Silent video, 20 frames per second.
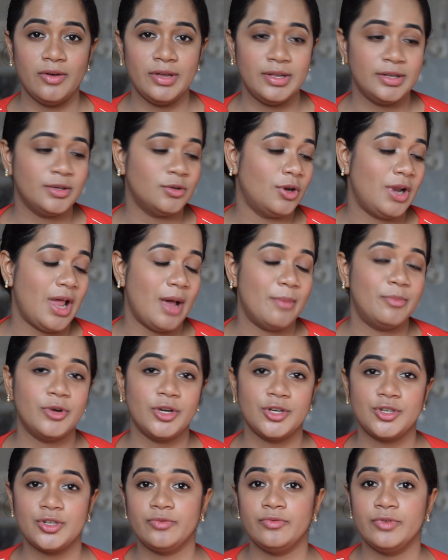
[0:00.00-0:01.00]
in
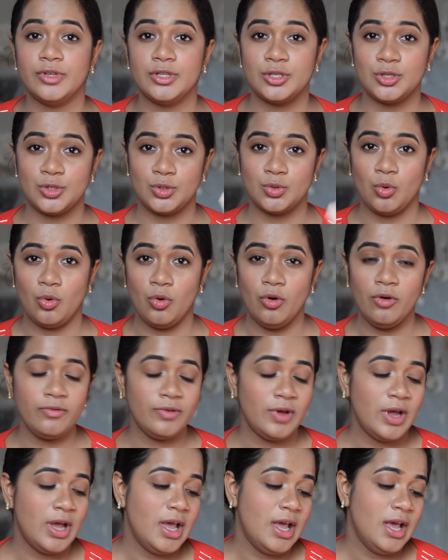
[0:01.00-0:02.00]
collaboration with Soph.
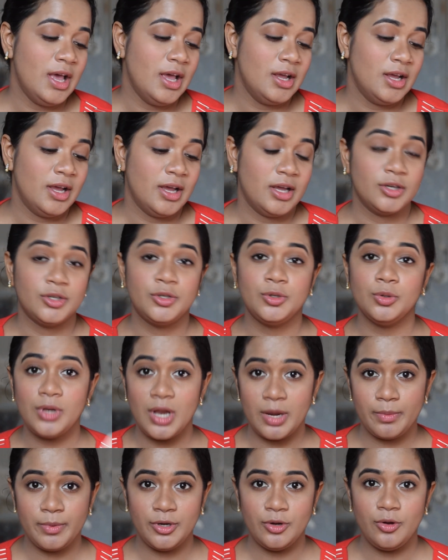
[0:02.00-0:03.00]
Do
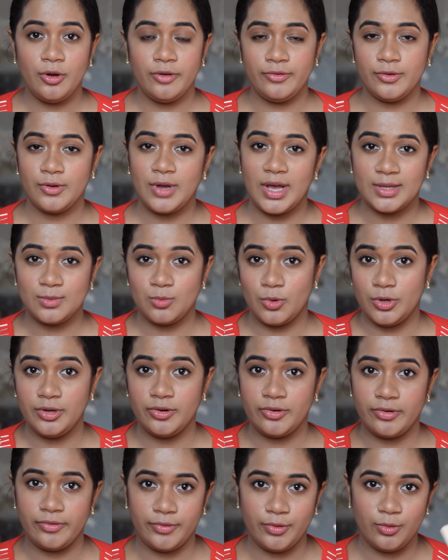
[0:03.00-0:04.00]
let me know if you guys want a
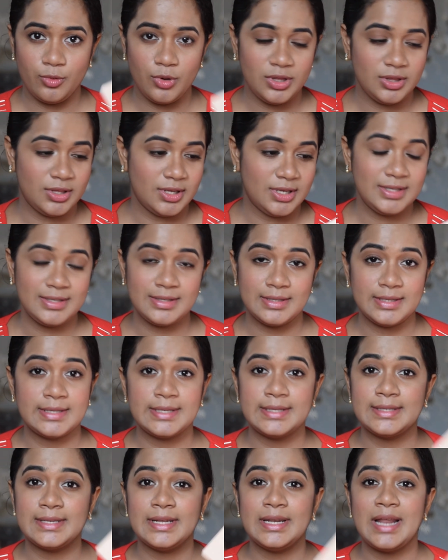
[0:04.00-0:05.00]
review on this.
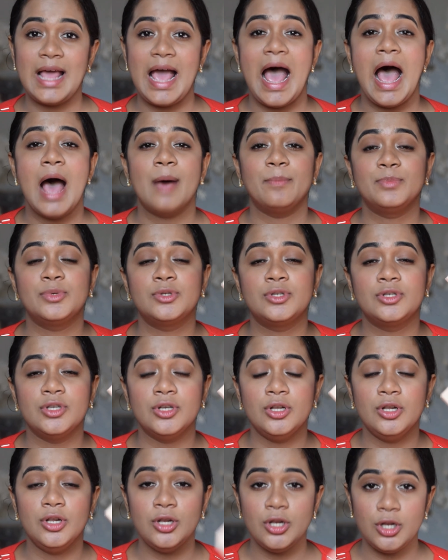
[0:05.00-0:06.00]
This is an
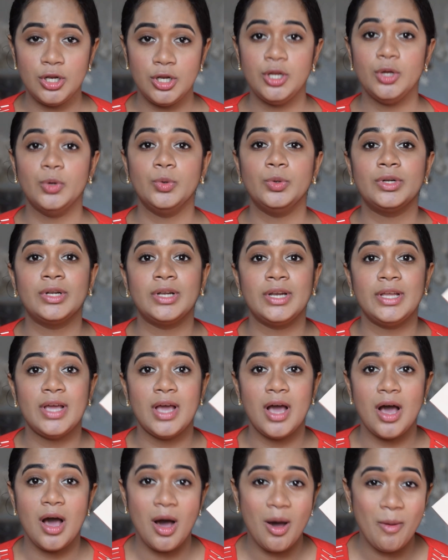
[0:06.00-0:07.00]
absolutely
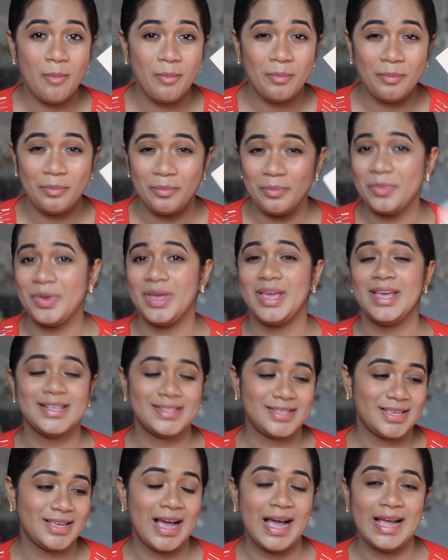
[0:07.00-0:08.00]

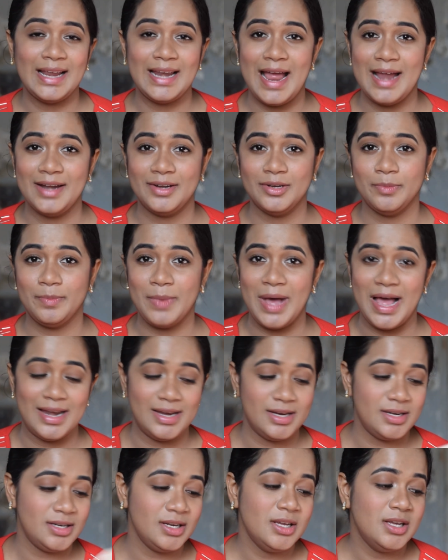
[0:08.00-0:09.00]
amazing highlighter
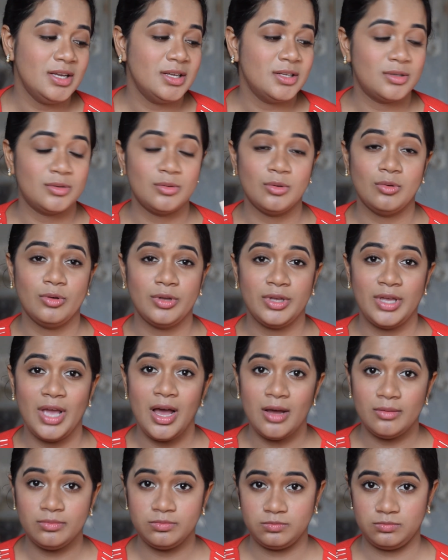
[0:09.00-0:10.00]
palette. So
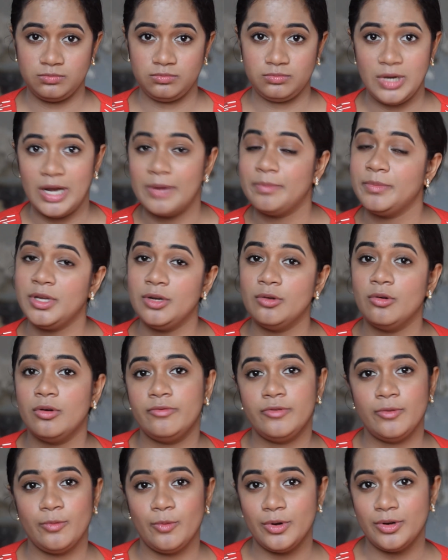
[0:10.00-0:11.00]
yeah, let me know
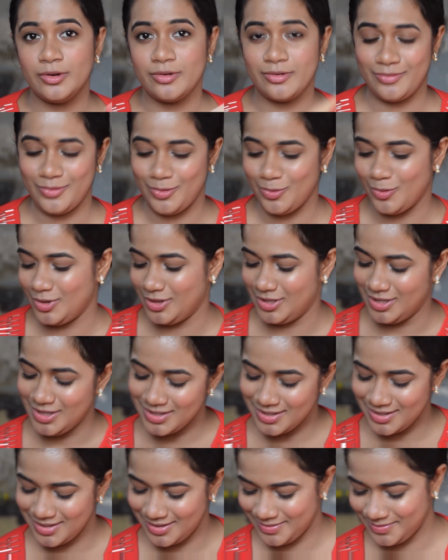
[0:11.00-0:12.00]
if you want a review on
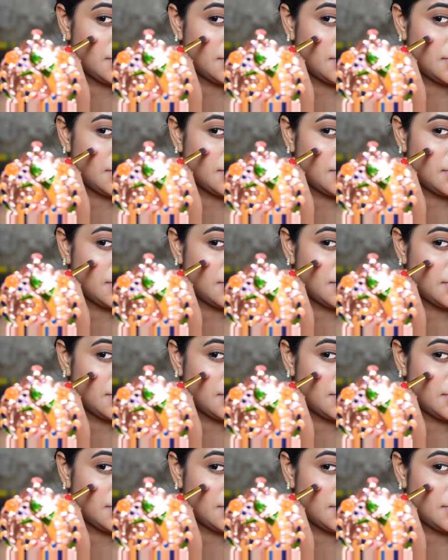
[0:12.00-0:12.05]
this.